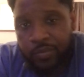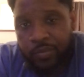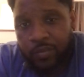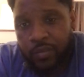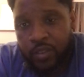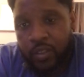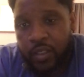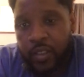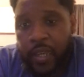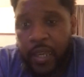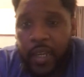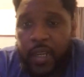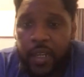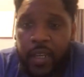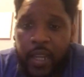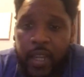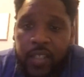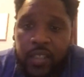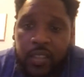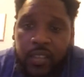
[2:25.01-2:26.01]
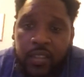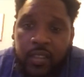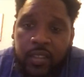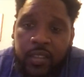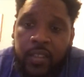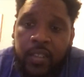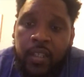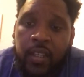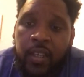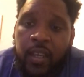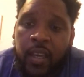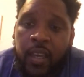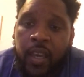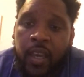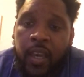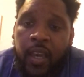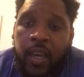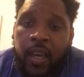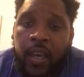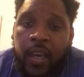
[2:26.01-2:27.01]
The United Nations
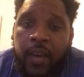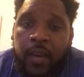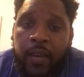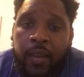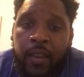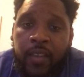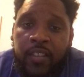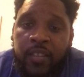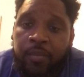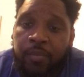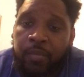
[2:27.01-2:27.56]
has